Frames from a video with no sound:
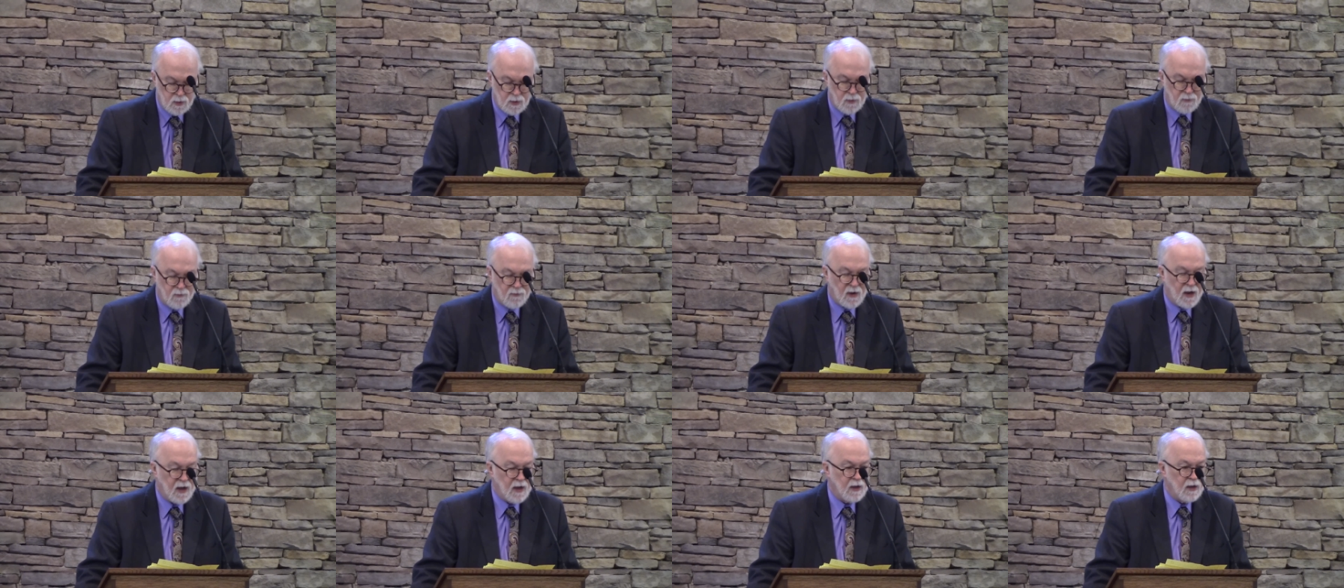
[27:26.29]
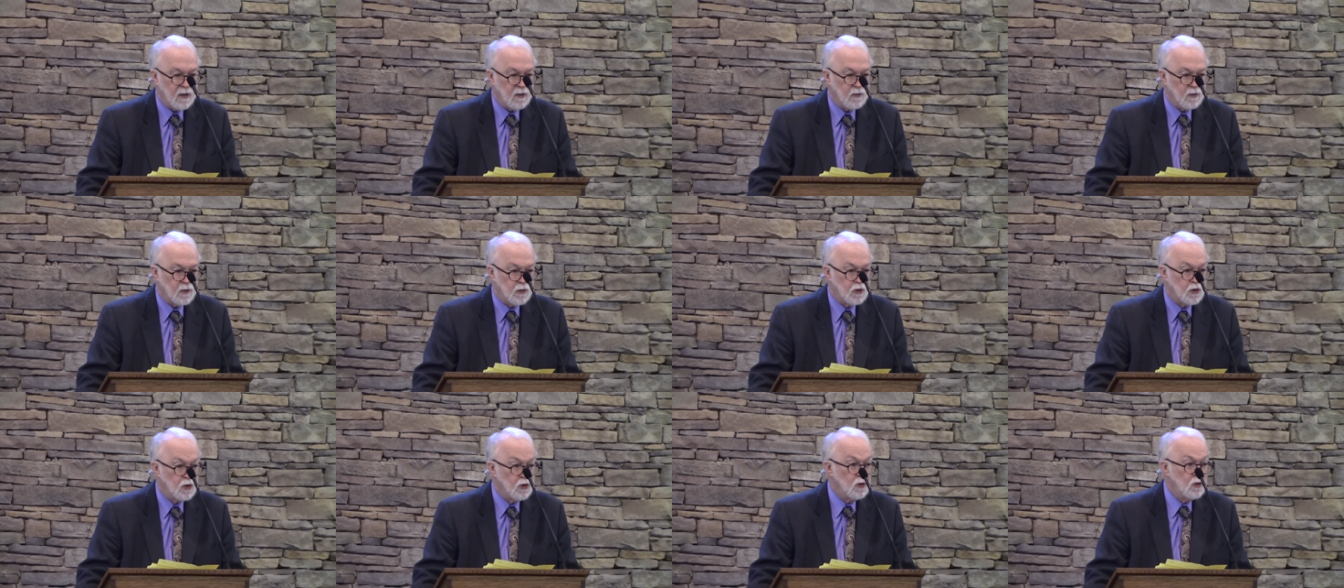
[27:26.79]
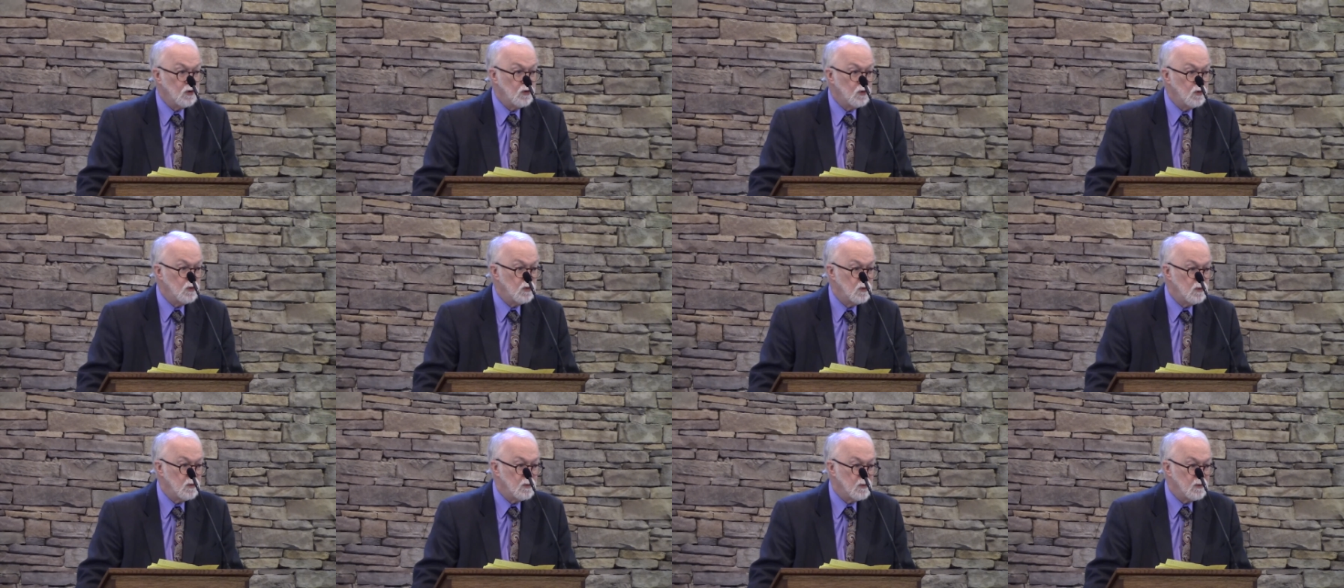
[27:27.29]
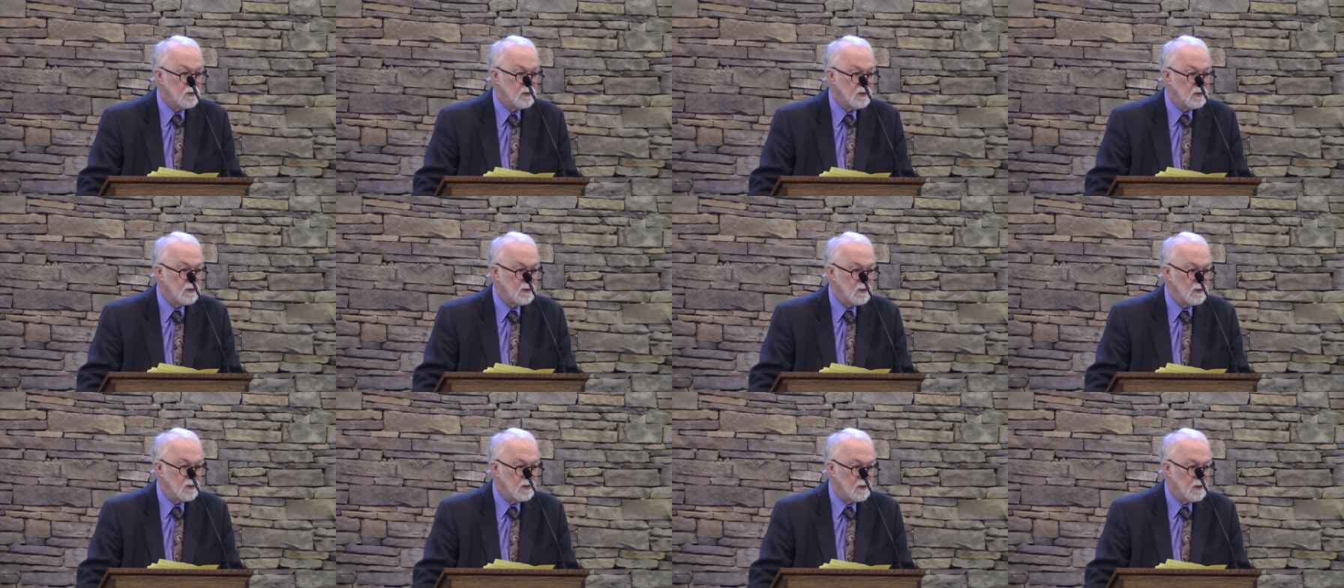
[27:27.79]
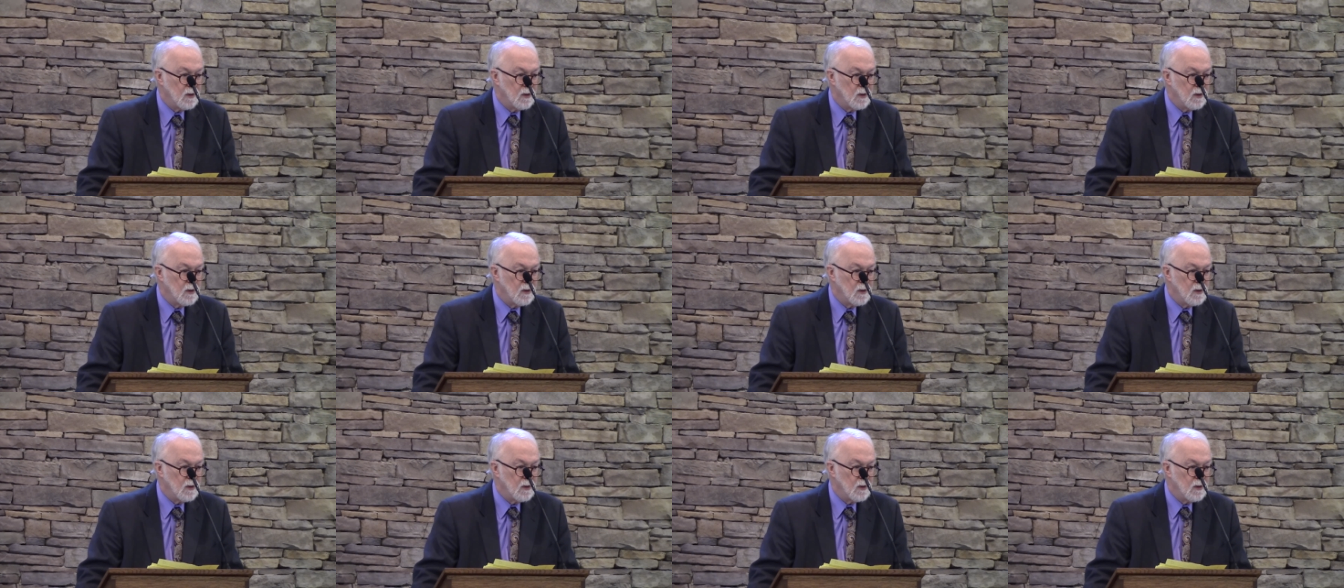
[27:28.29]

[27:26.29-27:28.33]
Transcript: defining the two